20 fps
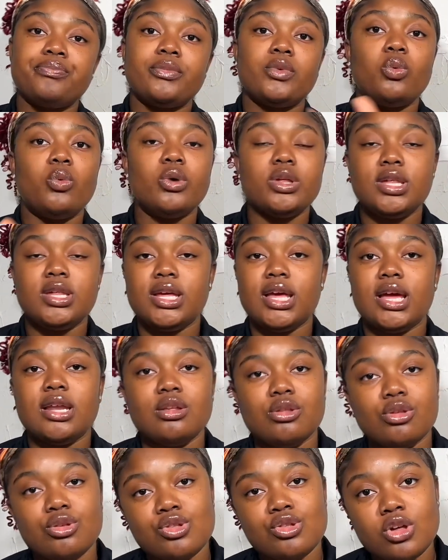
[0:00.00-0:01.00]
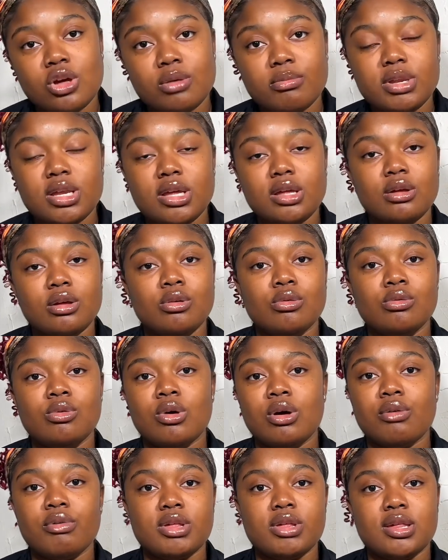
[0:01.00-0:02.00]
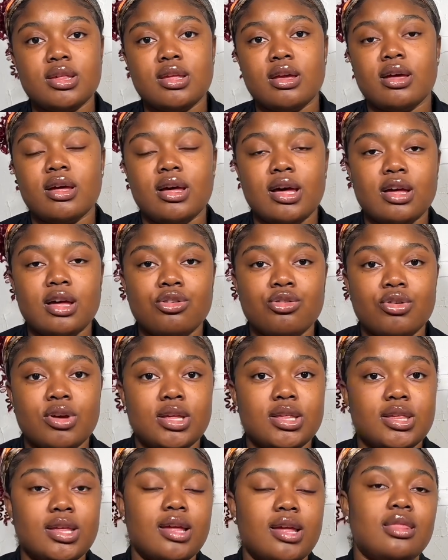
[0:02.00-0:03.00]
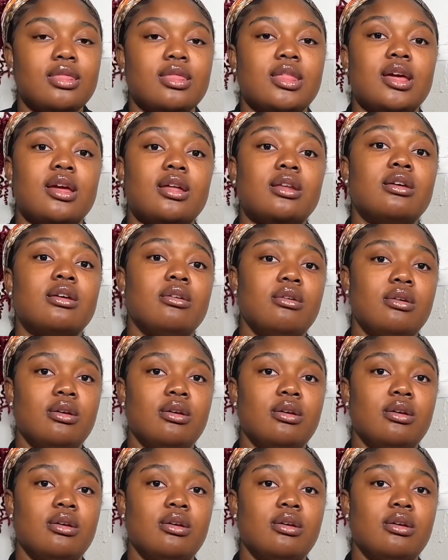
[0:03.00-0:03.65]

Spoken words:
Once you get into Germany, go and register your address, and then